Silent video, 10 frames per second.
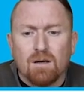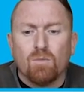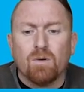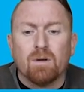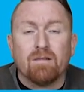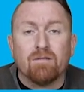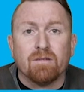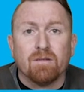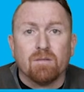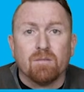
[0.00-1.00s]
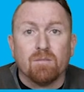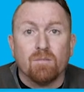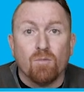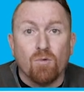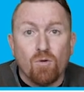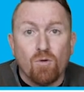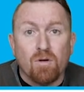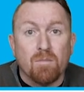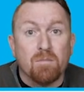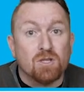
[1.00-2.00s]
we will have more
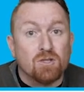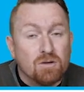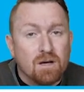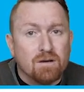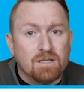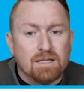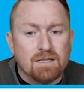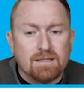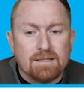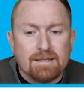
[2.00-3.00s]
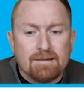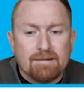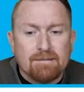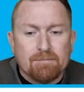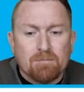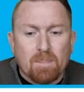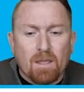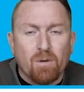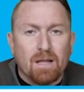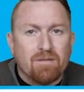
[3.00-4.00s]
mature oocytes,
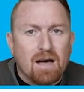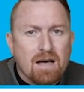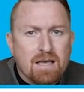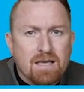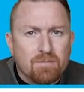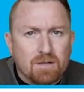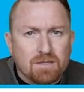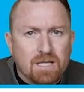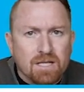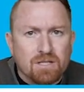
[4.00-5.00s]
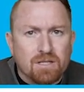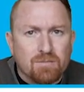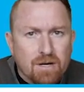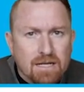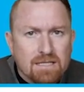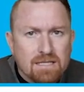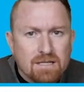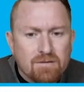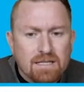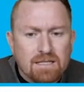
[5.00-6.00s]
we'll have a higher implantation and pregnancy
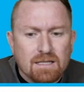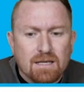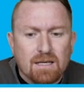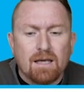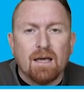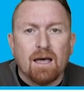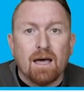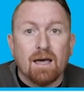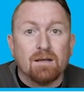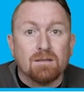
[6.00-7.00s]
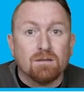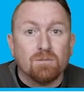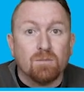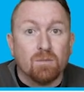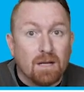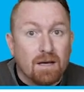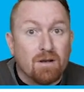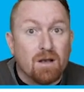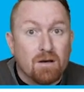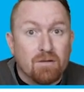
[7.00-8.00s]
rate, and we will have a
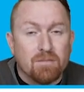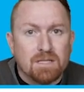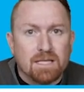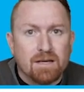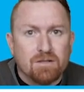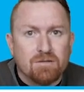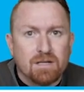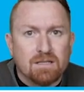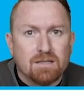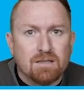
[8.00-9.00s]
lower miscarriage rate.